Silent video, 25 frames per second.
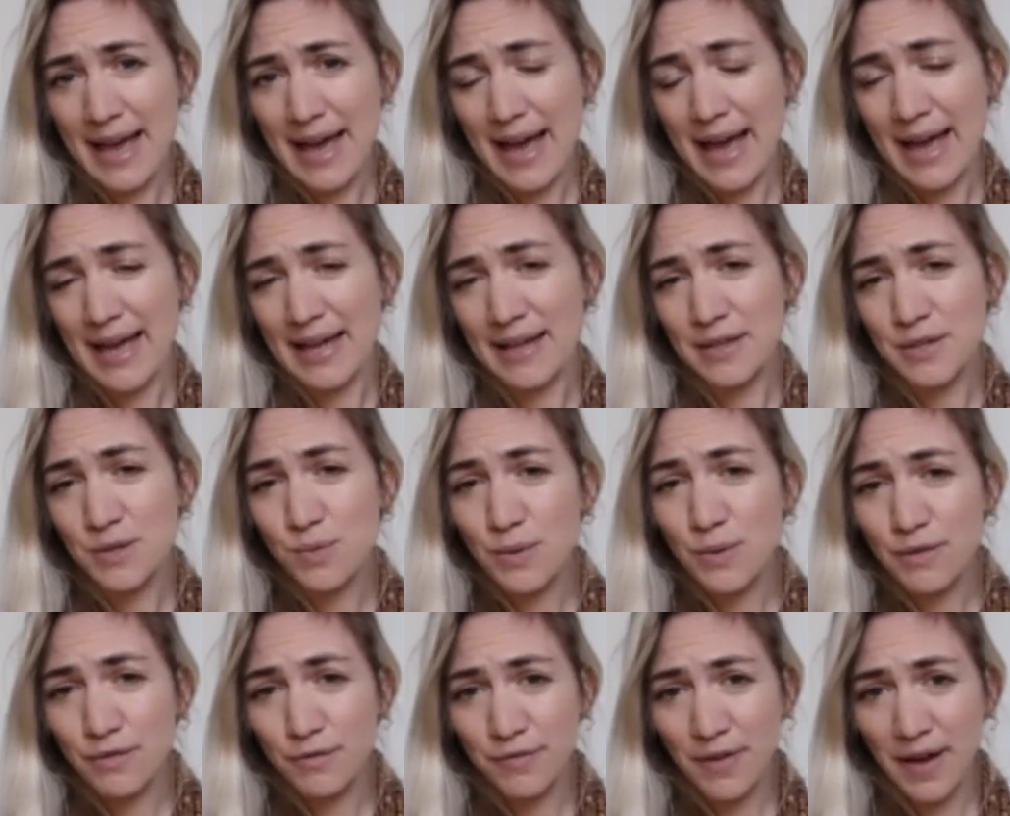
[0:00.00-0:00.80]
And
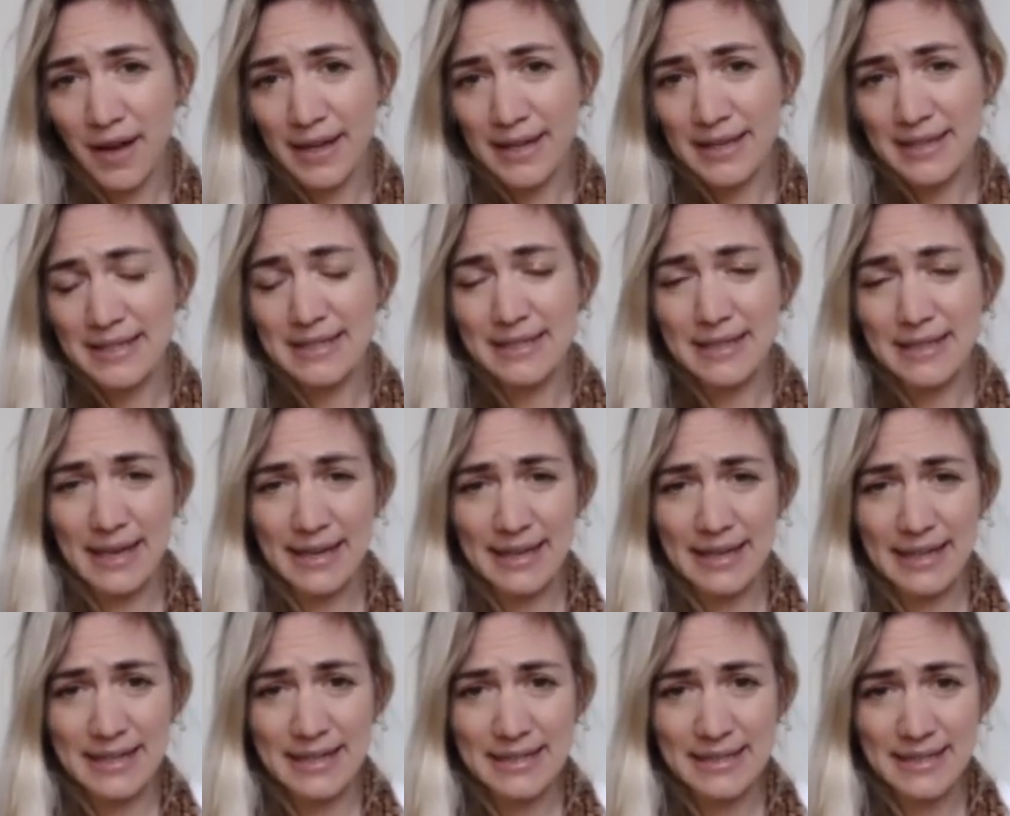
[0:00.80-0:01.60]
we find that
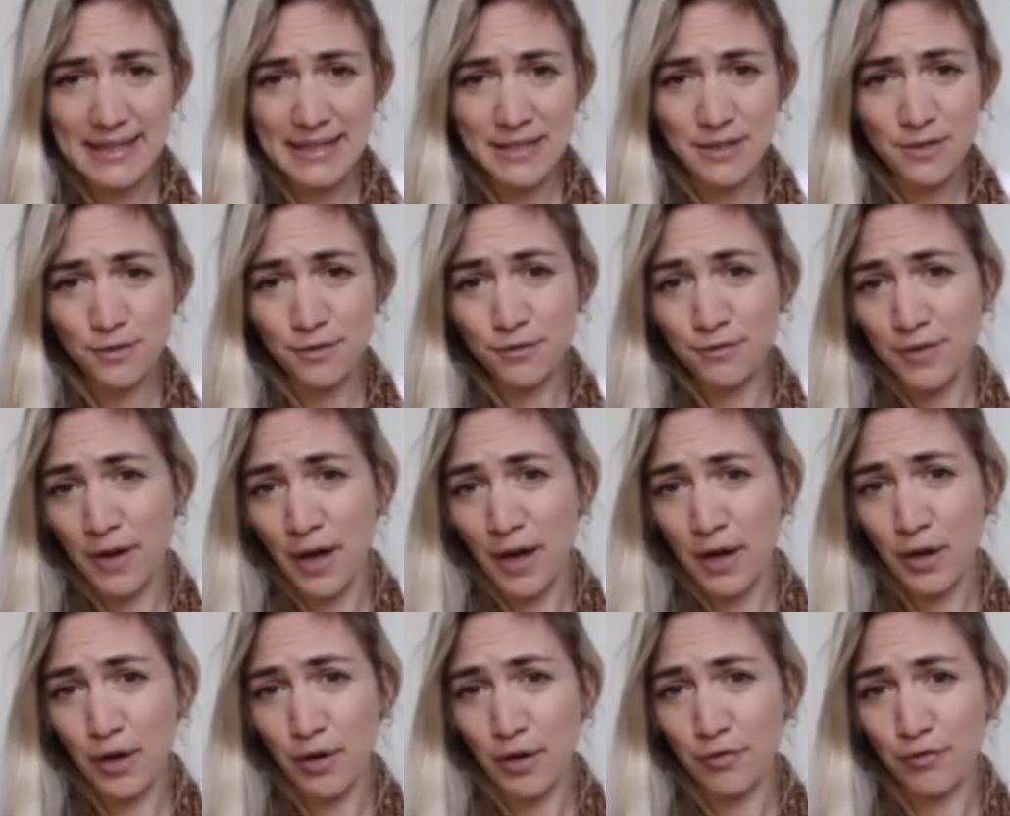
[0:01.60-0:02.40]
it is
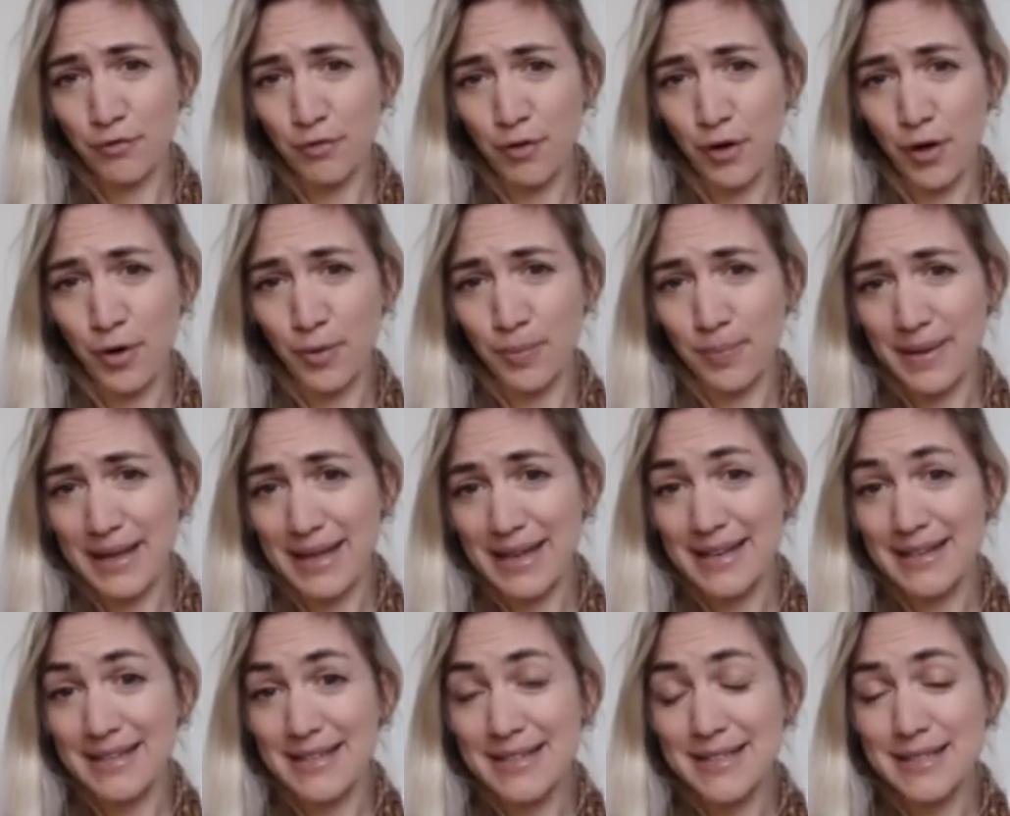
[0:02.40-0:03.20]
far from
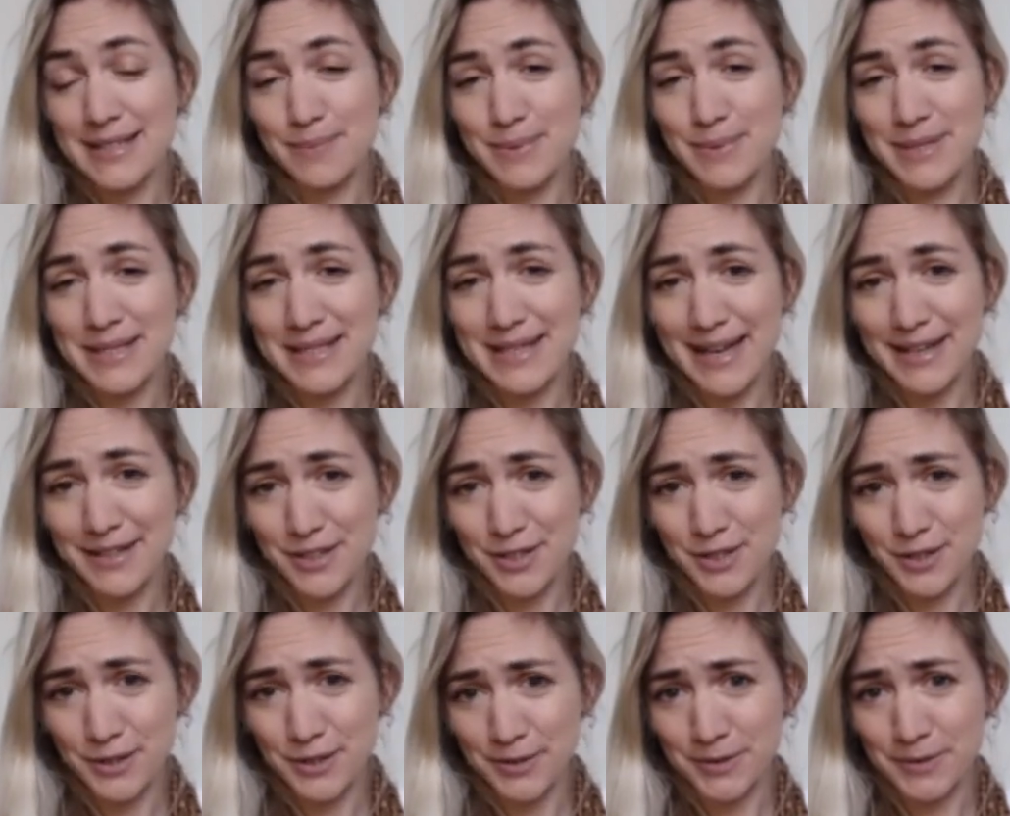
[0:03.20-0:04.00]

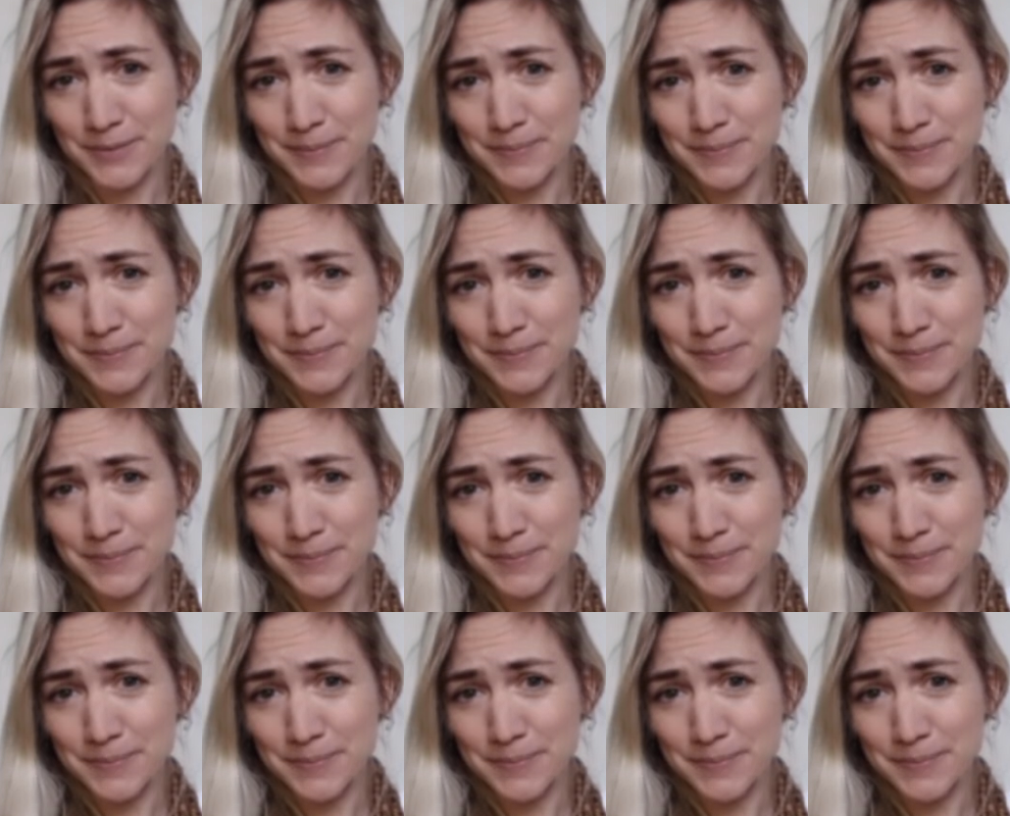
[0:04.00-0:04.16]
insubstantial,